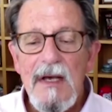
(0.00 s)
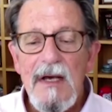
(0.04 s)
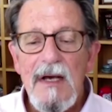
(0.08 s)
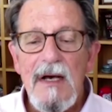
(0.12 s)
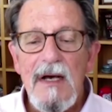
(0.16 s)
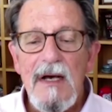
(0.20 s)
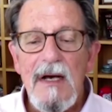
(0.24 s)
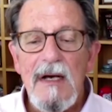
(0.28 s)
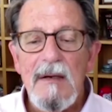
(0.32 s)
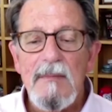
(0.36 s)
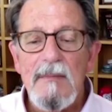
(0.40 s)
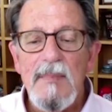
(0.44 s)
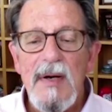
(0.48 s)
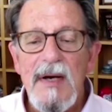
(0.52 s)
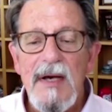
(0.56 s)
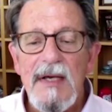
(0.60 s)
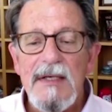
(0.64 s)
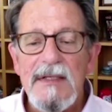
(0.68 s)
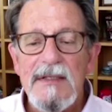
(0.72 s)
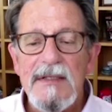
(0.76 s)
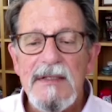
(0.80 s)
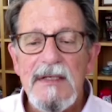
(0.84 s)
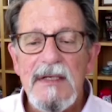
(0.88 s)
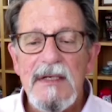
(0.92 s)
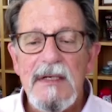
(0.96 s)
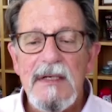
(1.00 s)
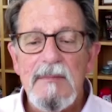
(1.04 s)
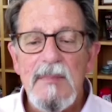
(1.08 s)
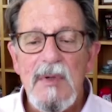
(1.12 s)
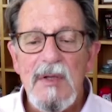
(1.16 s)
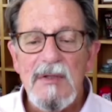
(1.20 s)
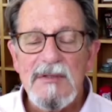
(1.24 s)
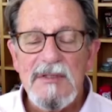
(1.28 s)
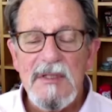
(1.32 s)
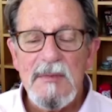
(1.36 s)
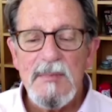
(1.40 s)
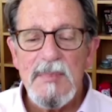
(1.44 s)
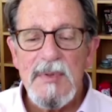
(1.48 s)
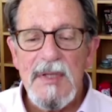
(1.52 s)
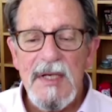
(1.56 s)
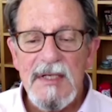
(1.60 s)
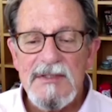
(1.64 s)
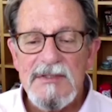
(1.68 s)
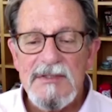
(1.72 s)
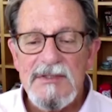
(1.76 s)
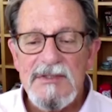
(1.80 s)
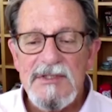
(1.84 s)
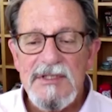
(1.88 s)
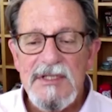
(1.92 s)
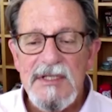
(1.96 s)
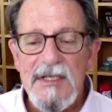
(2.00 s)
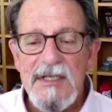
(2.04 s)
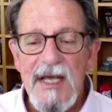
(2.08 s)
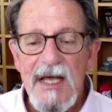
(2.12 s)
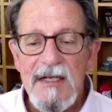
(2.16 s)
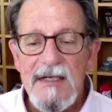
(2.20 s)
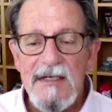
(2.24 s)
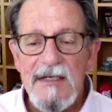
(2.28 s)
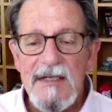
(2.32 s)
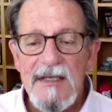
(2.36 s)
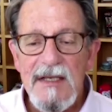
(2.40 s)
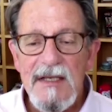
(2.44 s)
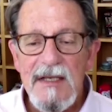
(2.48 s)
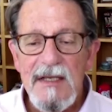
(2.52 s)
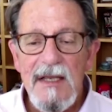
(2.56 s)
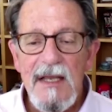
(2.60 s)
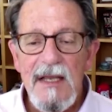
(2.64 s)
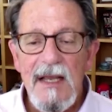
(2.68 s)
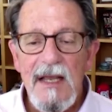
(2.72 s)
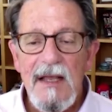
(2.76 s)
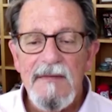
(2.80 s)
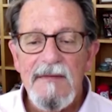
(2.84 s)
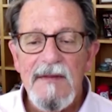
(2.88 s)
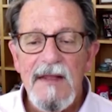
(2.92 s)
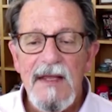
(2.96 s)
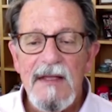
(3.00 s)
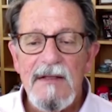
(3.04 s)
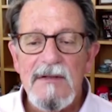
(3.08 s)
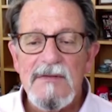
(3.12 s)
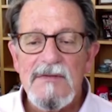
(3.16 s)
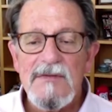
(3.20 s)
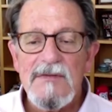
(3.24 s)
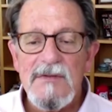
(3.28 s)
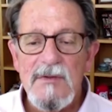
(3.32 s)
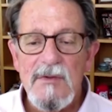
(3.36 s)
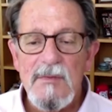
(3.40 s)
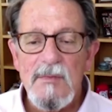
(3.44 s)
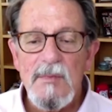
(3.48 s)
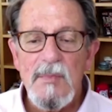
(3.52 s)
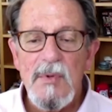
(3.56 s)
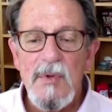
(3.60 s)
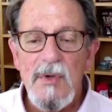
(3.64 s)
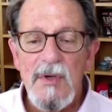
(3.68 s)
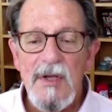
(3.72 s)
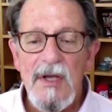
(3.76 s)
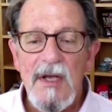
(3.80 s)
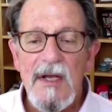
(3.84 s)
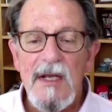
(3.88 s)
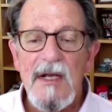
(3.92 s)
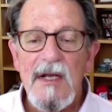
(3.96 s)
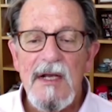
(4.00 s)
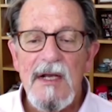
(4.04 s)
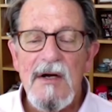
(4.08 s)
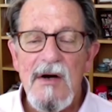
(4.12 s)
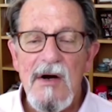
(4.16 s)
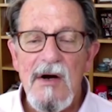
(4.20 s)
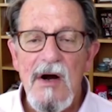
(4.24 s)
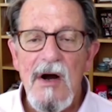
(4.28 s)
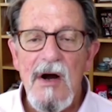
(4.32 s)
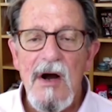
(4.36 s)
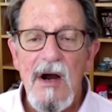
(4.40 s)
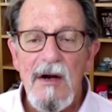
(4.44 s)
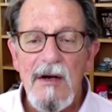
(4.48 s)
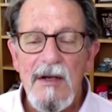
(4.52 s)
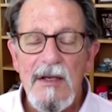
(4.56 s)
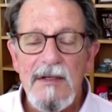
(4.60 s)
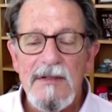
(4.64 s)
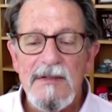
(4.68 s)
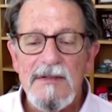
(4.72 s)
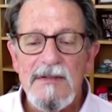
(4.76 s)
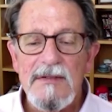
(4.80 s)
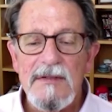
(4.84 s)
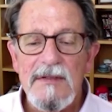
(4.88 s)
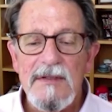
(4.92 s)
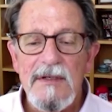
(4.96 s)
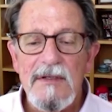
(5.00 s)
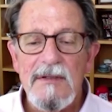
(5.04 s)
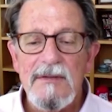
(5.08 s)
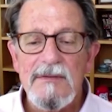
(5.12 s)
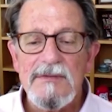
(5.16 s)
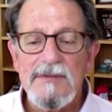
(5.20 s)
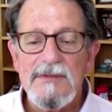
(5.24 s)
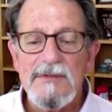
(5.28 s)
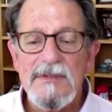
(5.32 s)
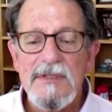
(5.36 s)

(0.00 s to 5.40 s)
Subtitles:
by multiplex gene editing, and then to put a CAR into those